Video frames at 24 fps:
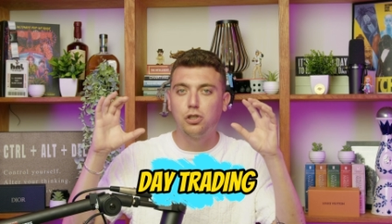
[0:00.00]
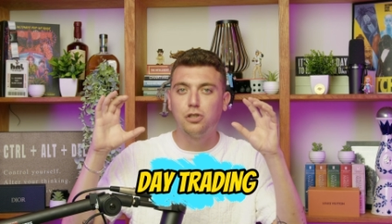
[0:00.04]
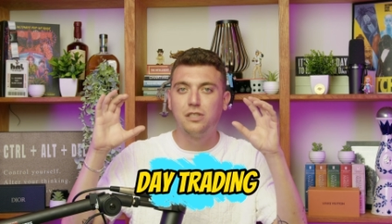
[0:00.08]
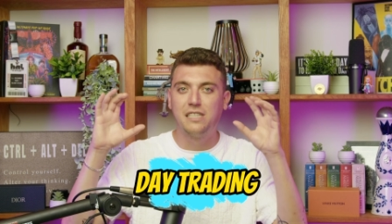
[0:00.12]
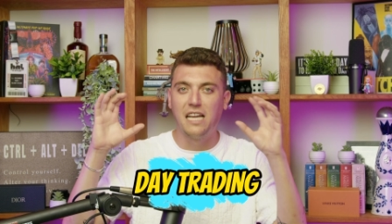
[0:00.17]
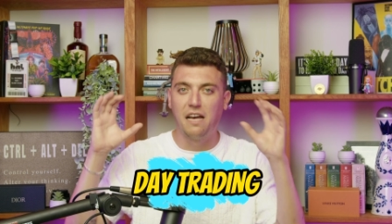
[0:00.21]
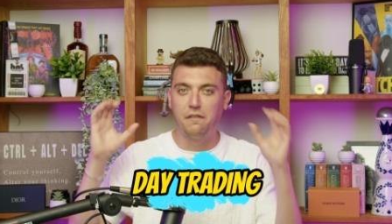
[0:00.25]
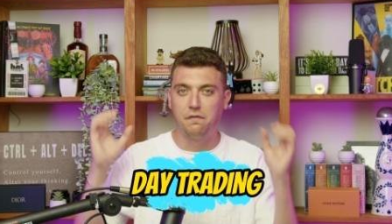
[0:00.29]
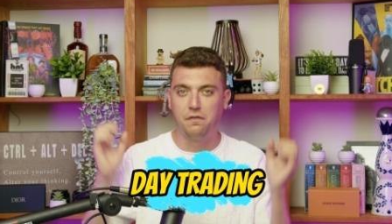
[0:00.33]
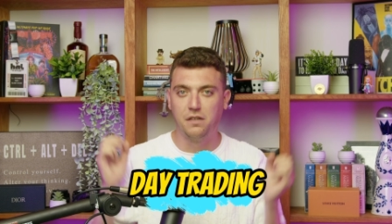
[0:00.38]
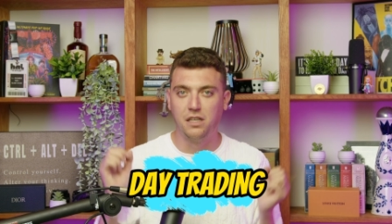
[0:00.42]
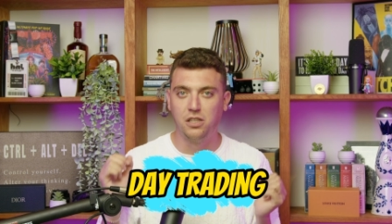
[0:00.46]

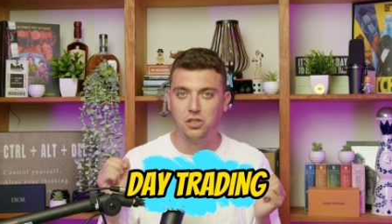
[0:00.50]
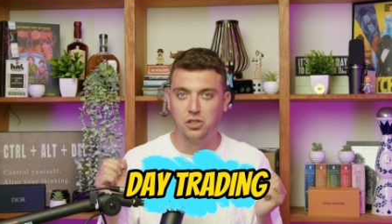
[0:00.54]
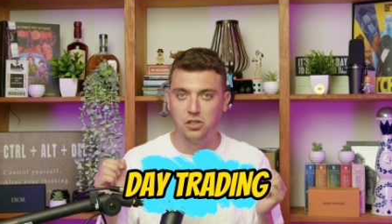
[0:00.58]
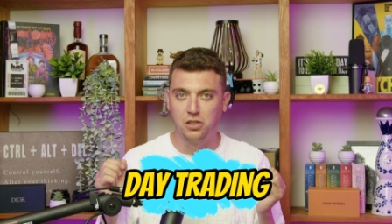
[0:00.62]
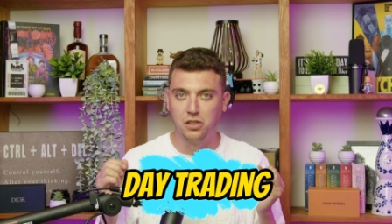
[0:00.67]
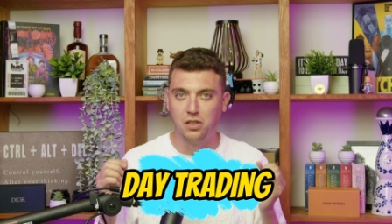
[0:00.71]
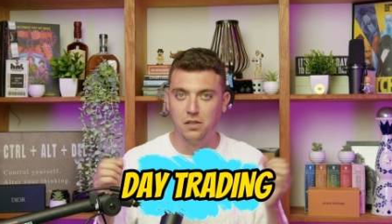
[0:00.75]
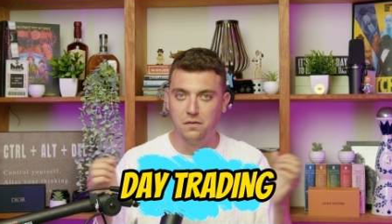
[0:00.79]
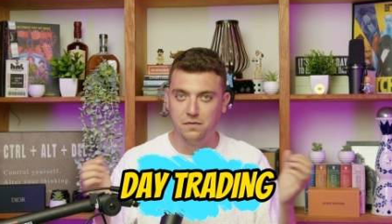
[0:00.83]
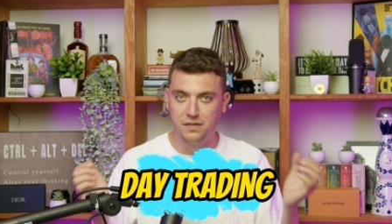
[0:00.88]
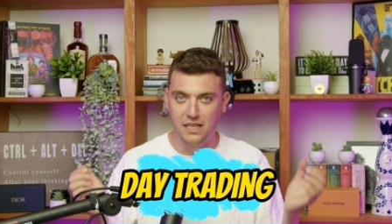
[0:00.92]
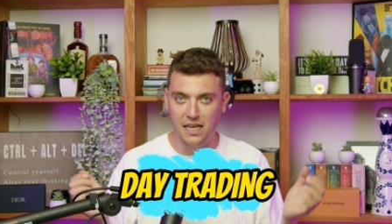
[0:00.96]
definition
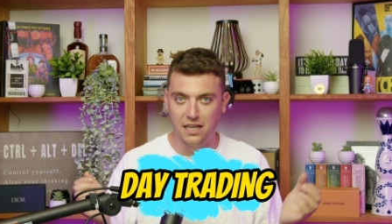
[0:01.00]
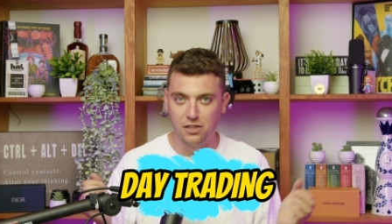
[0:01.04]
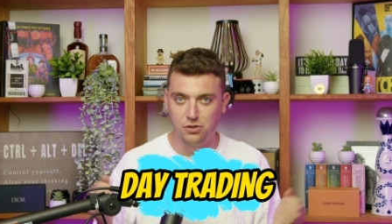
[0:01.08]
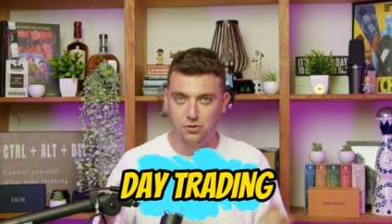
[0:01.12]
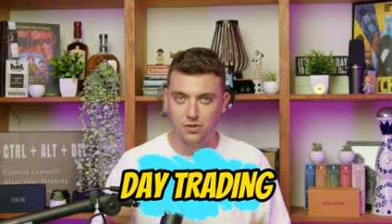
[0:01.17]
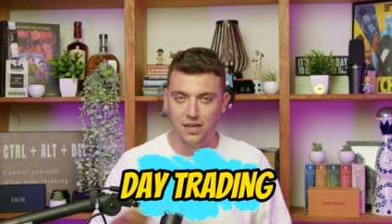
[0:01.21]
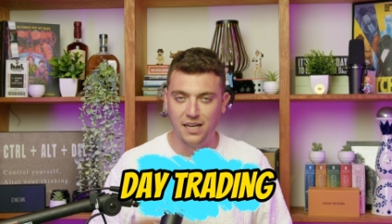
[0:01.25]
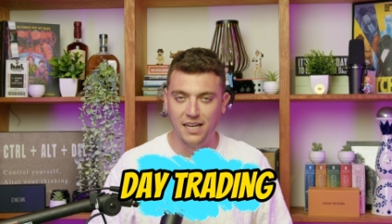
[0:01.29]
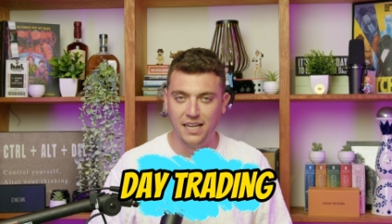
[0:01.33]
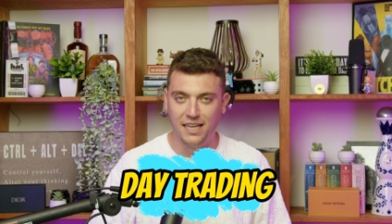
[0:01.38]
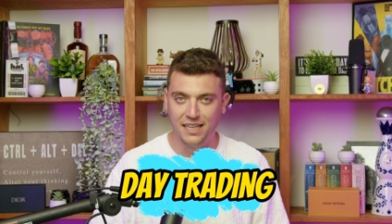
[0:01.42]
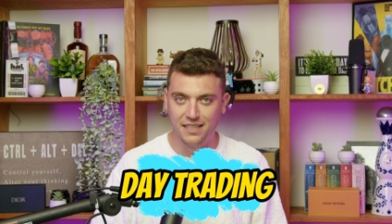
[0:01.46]
of day
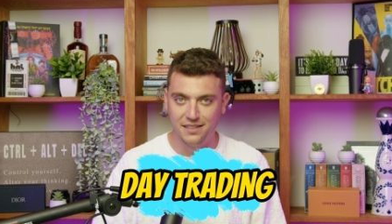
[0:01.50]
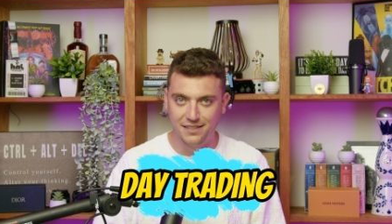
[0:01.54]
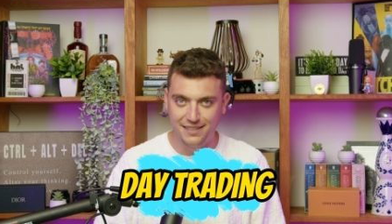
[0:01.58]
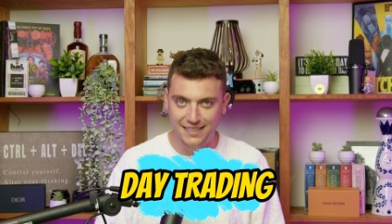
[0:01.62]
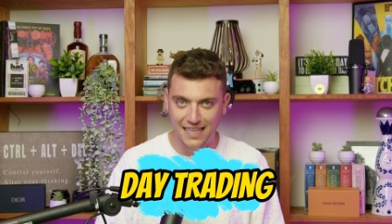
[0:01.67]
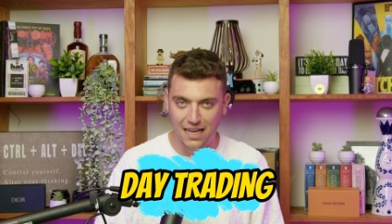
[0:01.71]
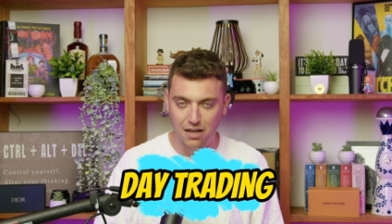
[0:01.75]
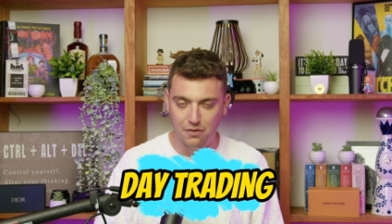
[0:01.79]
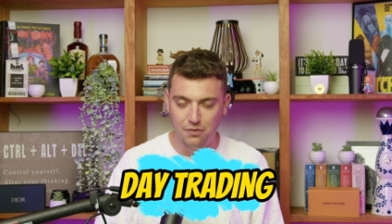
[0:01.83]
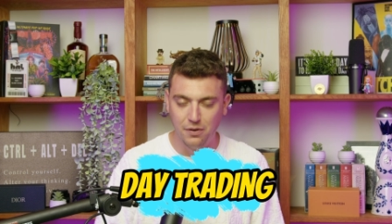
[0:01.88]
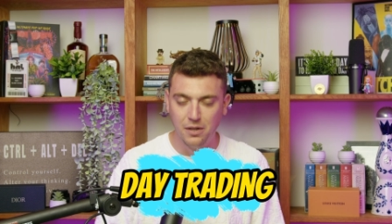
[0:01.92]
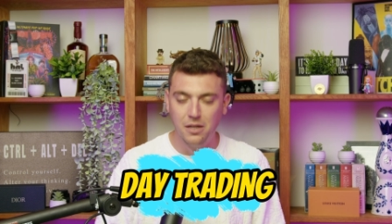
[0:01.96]
trading
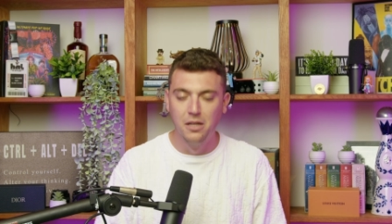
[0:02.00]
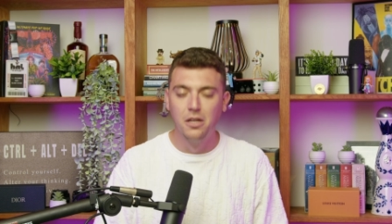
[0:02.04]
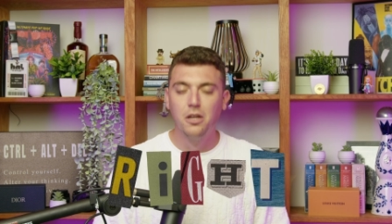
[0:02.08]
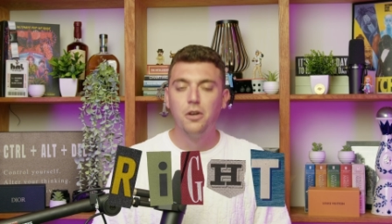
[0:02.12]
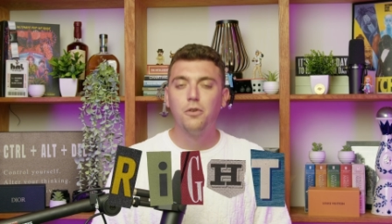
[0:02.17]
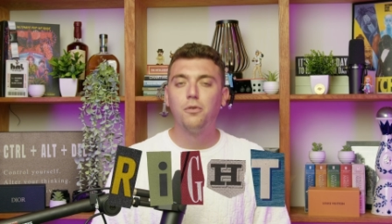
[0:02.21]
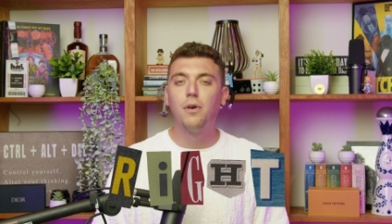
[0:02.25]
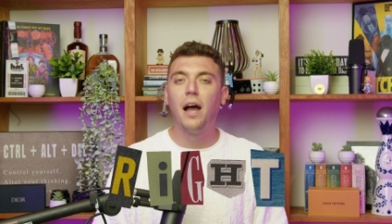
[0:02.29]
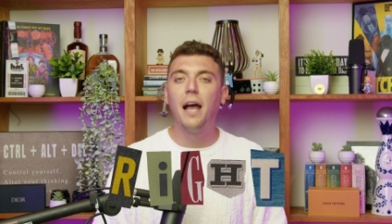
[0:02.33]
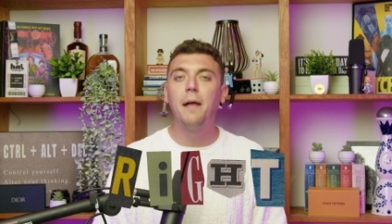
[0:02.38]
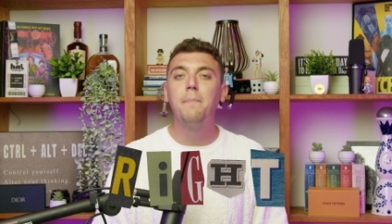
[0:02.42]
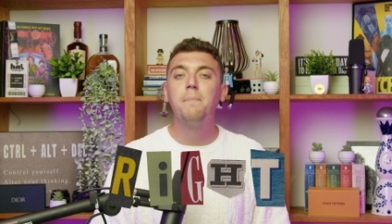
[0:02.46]
itself,
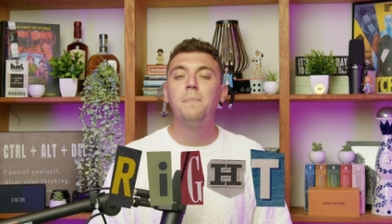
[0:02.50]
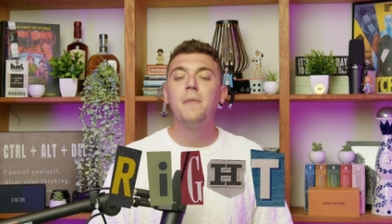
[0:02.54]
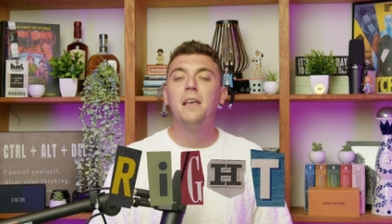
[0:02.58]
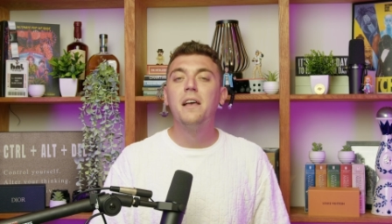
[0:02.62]
right?